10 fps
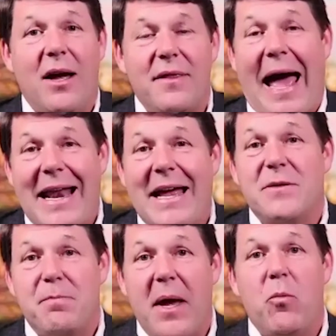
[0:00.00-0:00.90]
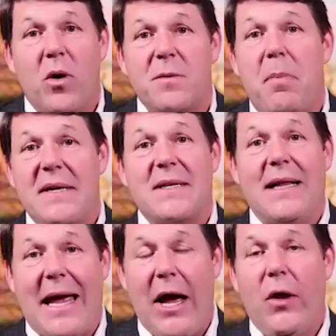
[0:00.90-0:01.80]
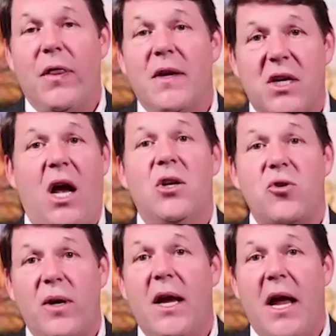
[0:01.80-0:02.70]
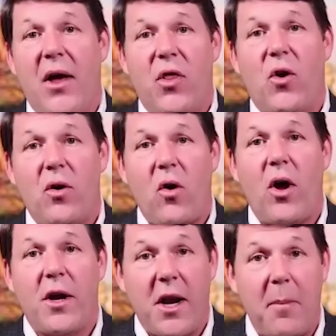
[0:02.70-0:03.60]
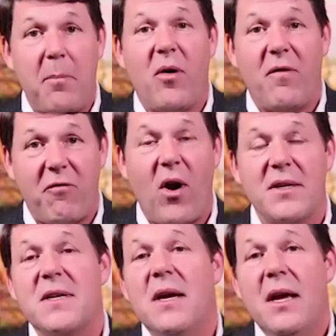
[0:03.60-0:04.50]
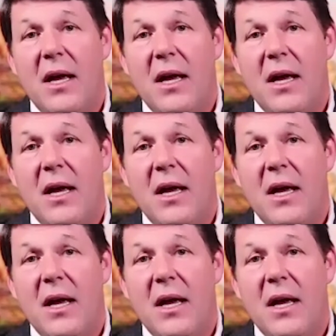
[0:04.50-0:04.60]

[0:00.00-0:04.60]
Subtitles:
That has been what's basically held this country together on a number of fronts,